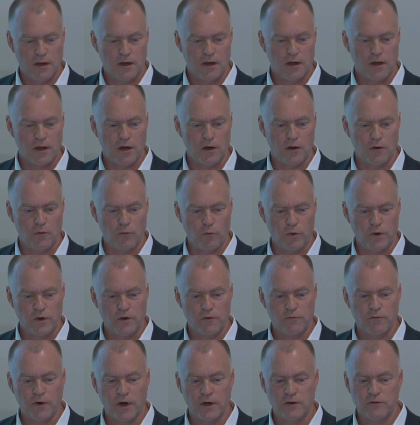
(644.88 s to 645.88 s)
We
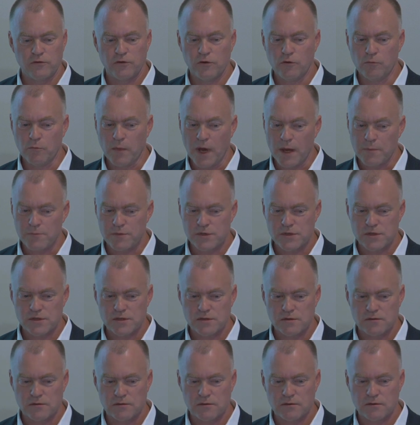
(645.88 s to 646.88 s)
define two
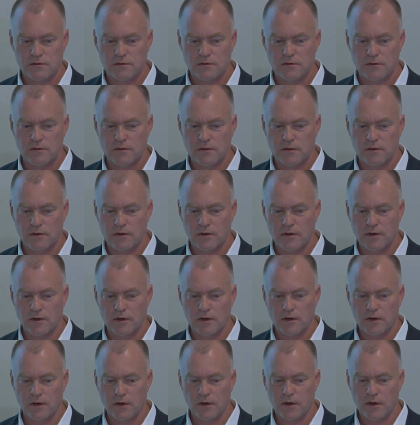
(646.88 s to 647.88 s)
maps,
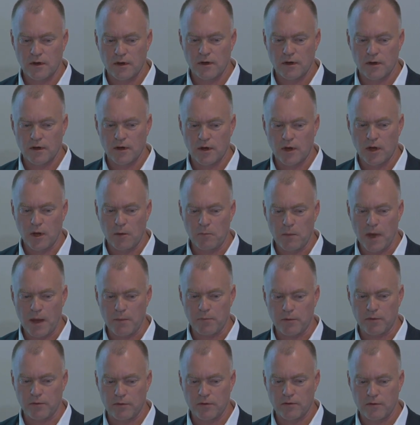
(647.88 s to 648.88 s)
a
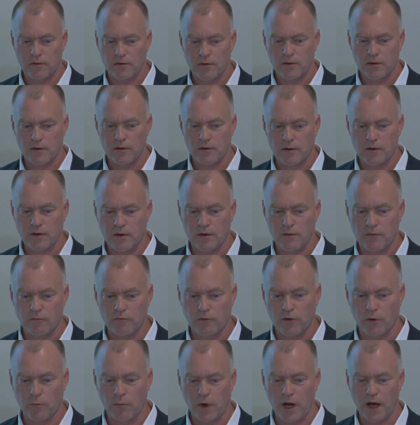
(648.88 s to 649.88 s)
map
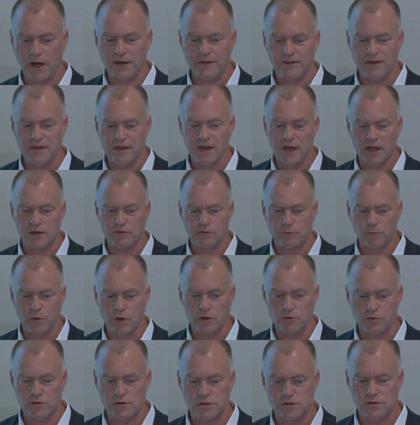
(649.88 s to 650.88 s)
from ID
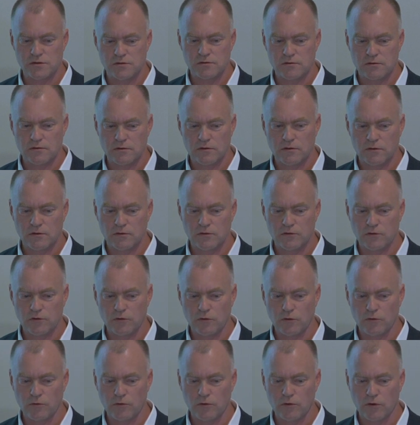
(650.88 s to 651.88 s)
attributes
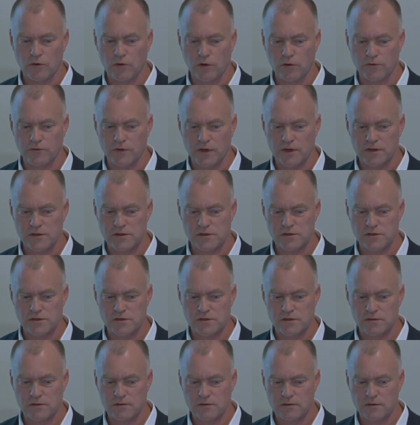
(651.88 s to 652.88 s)
to
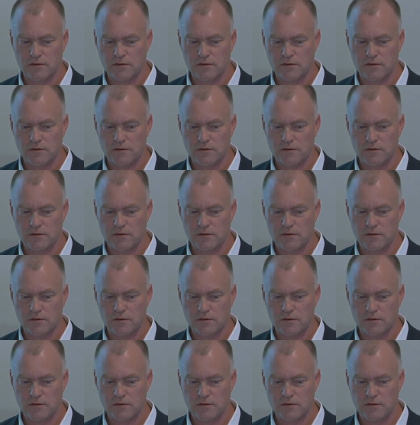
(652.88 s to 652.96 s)
contexts,